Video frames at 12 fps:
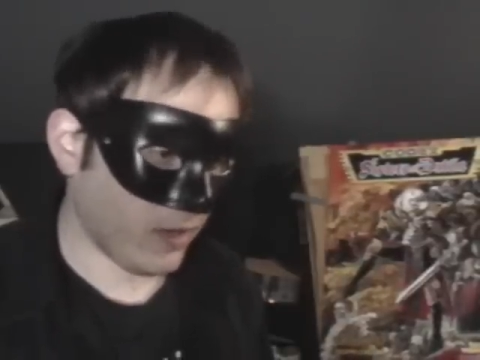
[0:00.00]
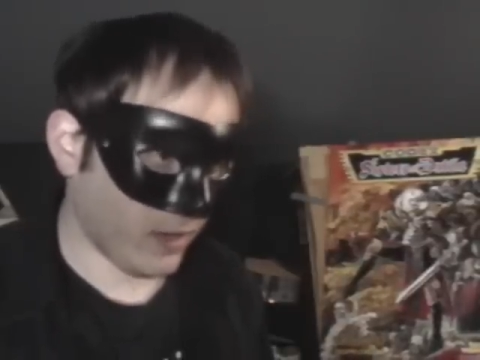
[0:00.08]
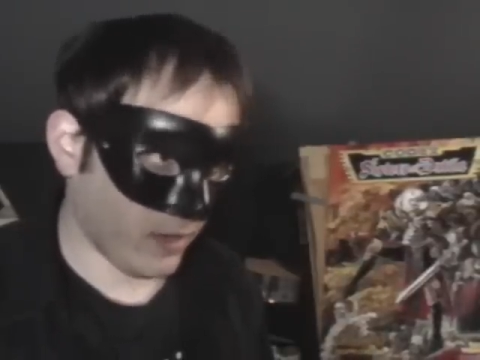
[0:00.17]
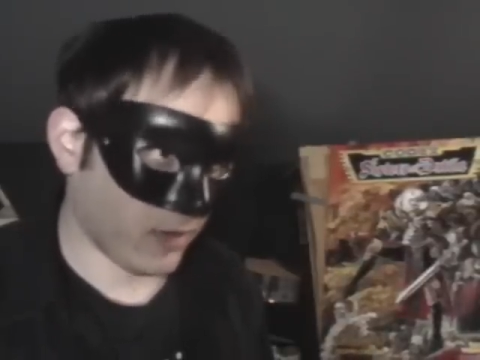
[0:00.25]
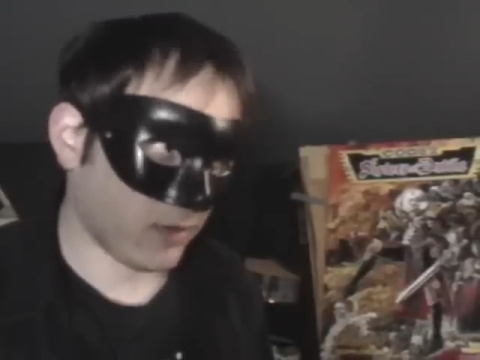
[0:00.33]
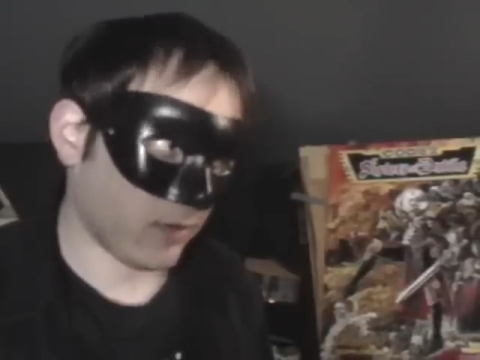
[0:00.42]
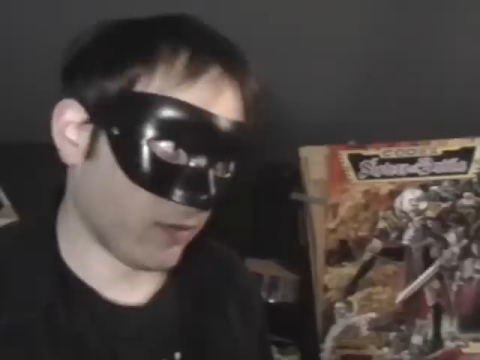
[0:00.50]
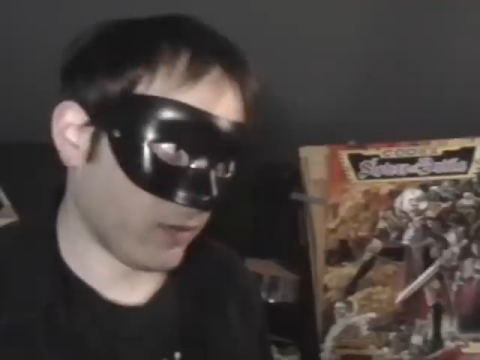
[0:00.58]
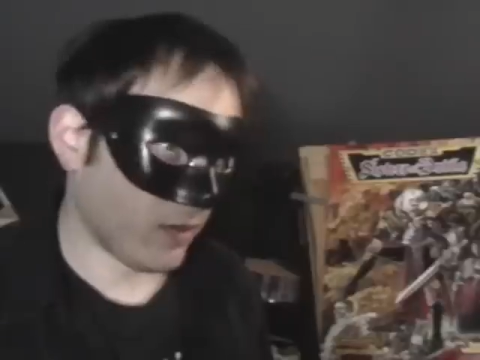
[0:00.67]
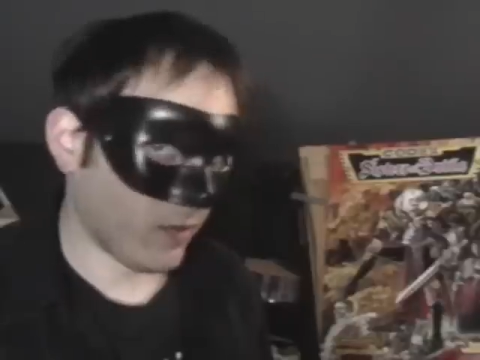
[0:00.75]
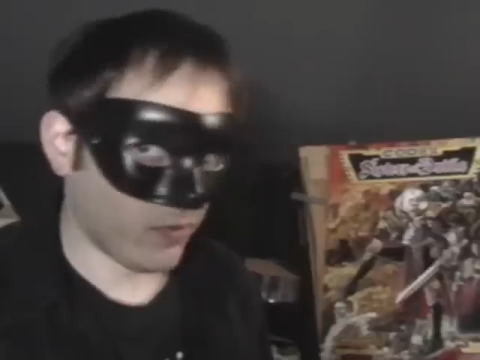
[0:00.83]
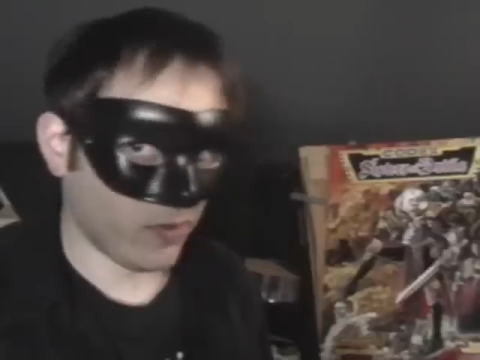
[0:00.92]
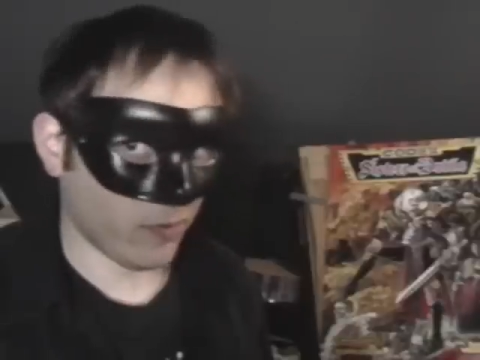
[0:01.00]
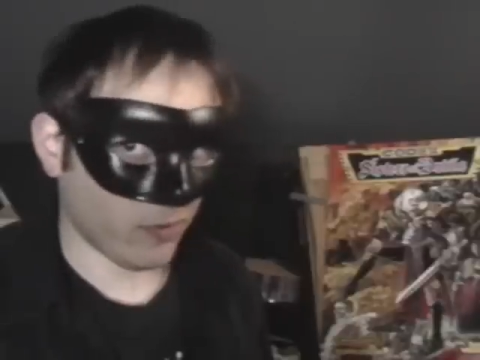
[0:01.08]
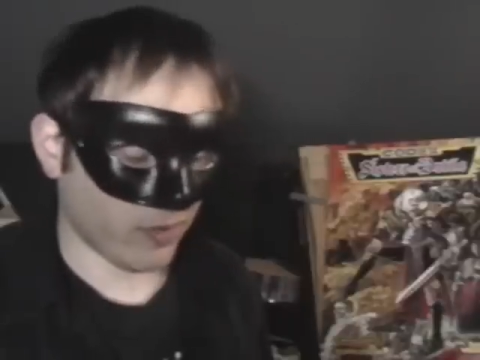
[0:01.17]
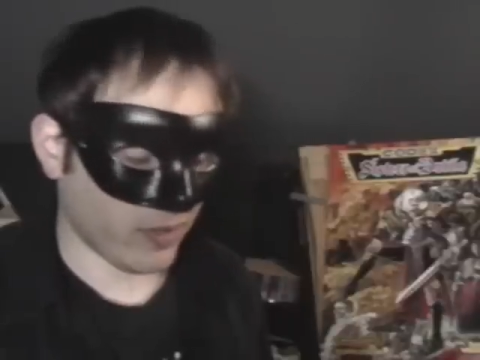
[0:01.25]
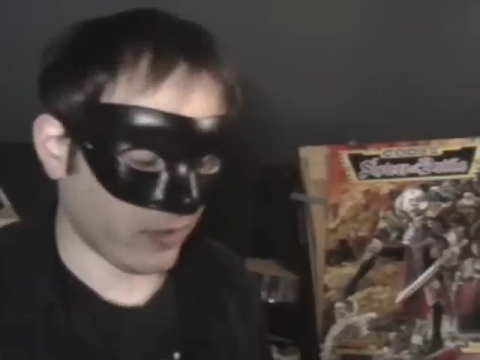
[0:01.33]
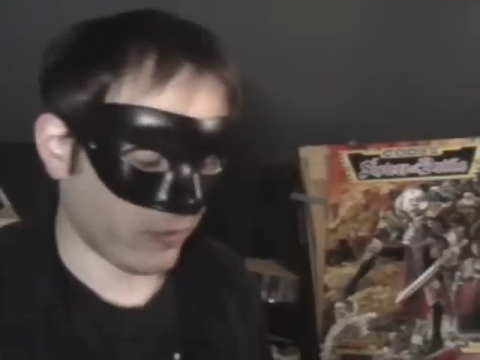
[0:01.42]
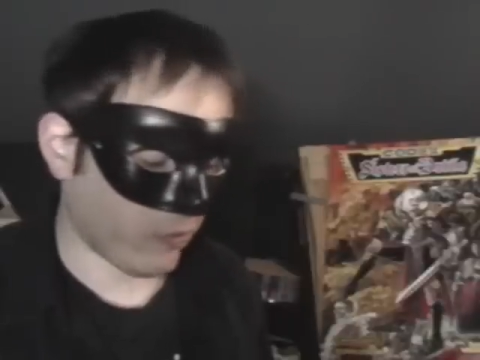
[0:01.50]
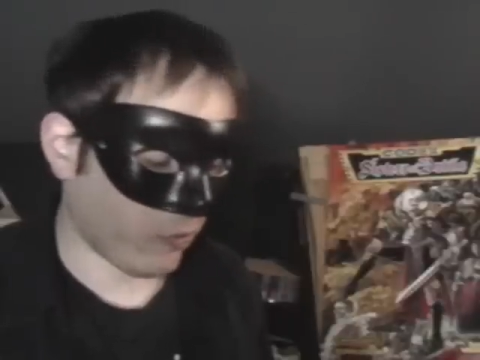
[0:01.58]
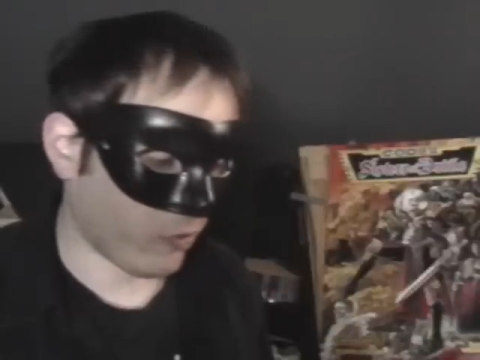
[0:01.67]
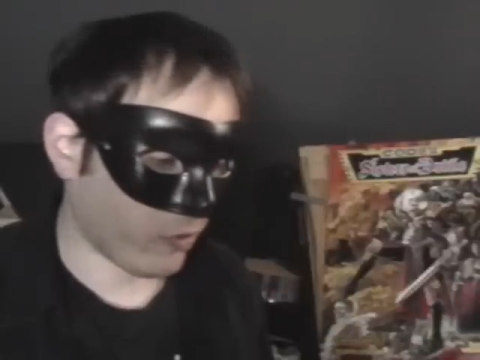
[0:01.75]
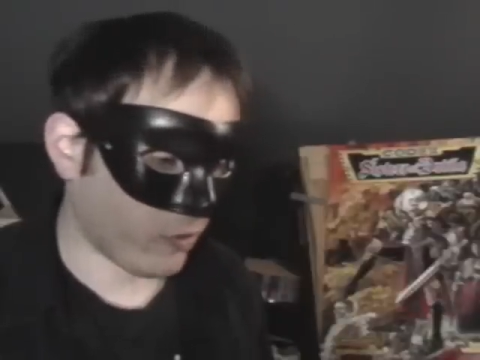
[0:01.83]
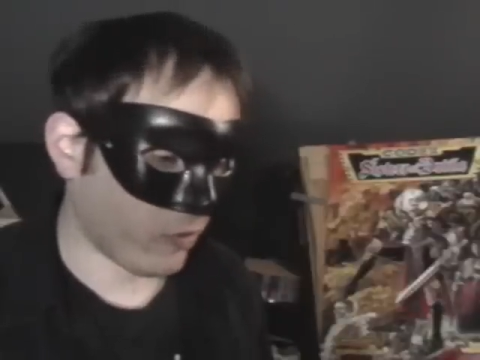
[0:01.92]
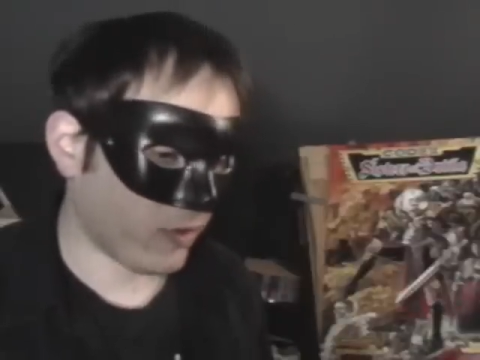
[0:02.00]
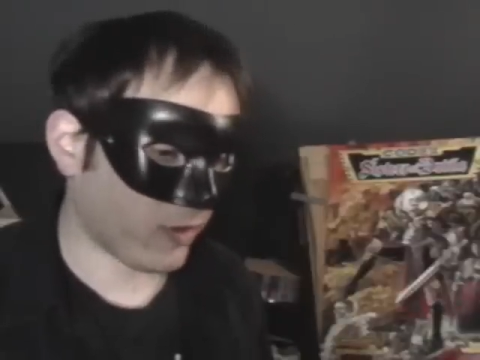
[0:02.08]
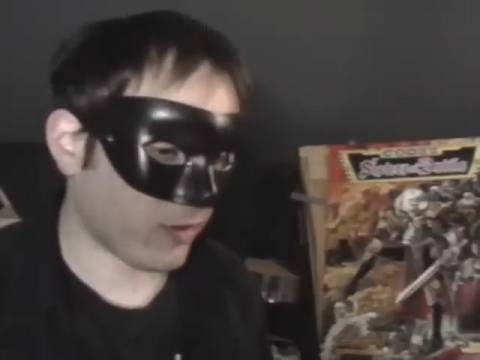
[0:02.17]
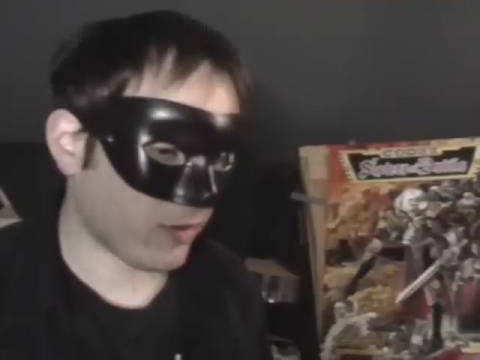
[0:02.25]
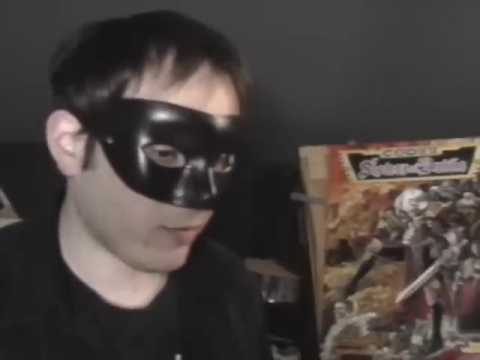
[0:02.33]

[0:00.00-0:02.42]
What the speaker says: and not being easily get hold of the codex,